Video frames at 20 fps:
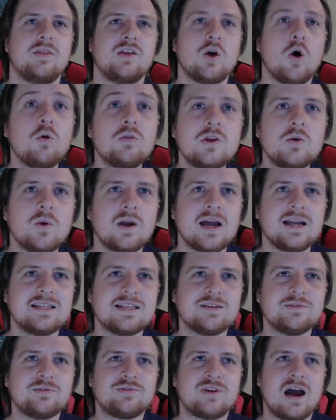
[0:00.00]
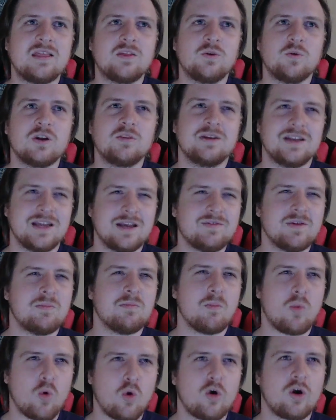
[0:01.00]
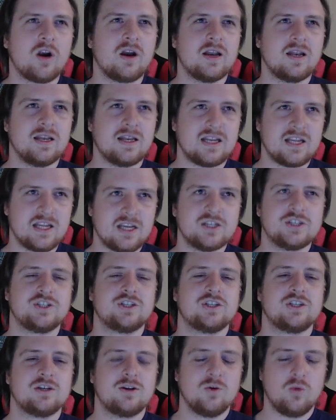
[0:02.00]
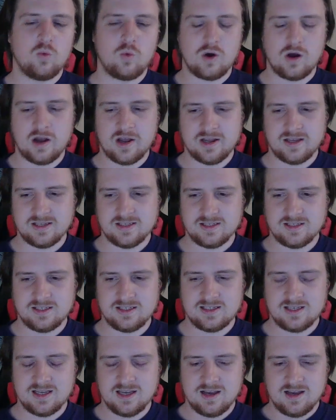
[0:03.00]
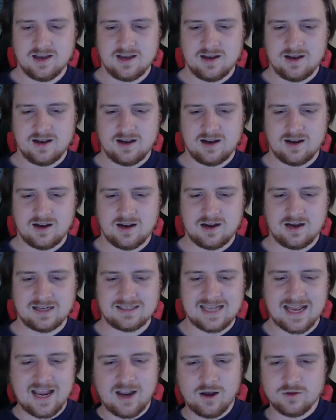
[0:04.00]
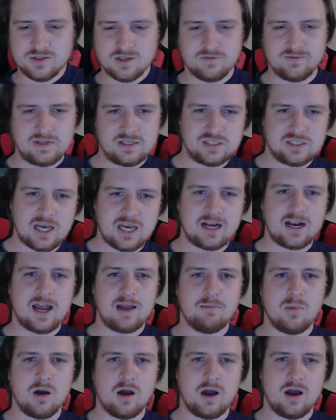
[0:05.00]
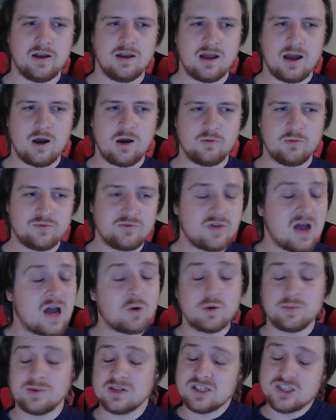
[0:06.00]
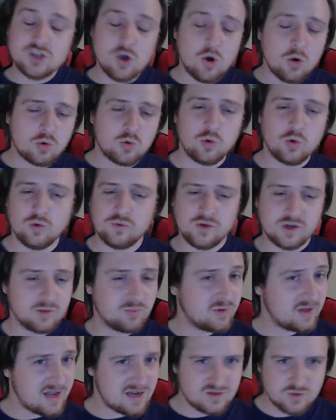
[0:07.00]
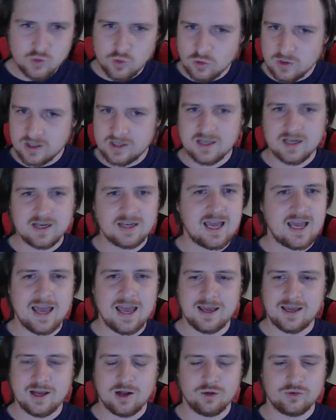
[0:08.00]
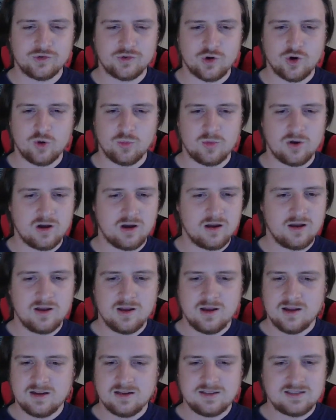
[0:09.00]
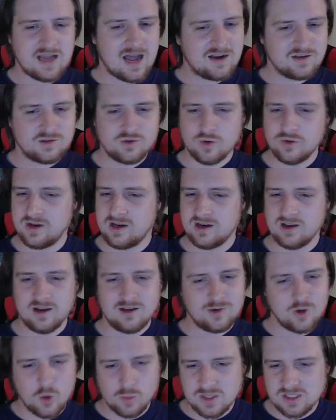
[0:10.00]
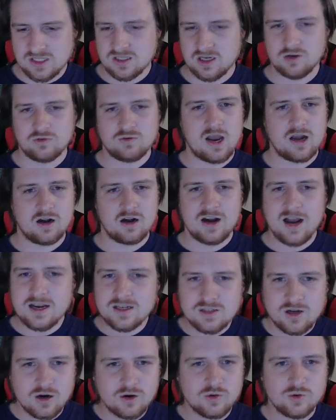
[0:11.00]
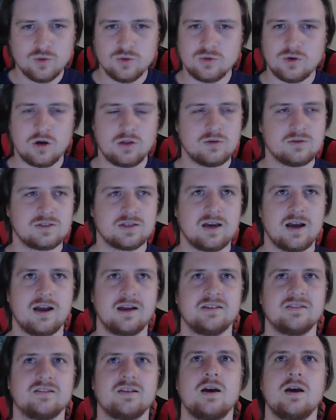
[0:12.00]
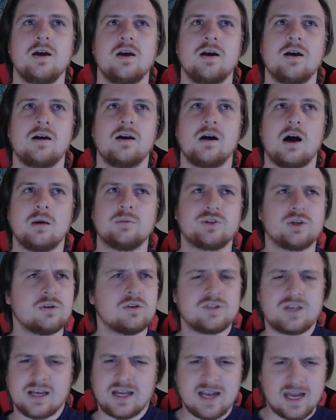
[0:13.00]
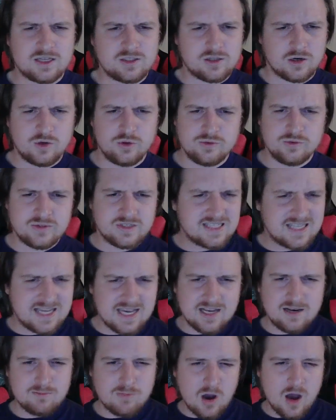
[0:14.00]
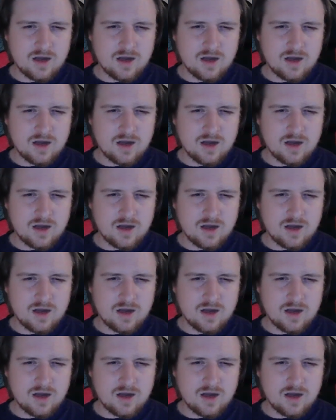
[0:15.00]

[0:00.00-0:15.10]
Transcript: only one I didn't find that would have been even more niche was a Tales of the Jedi mod. I thought it would have been so cool if you could play as Ulic and Kay Keldroma, Tat Donita, Nomi Sunrider, Exar Kun, all those guys. I'm sure there's like an Exar Kun skin mod